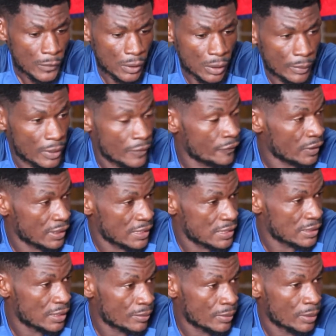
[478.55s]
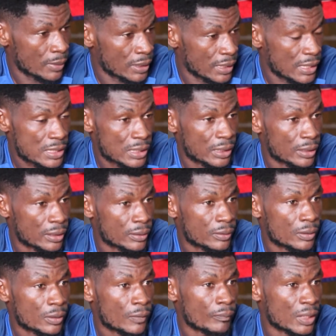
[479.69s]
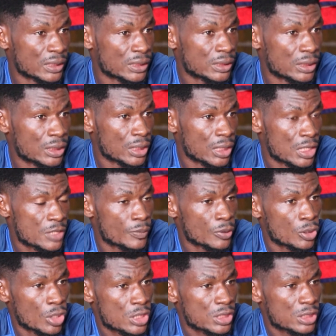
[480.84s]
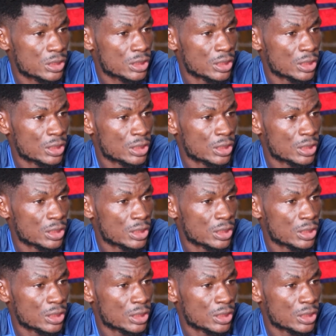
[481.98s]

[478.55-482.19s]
uh, my father is there my mother is there but it's because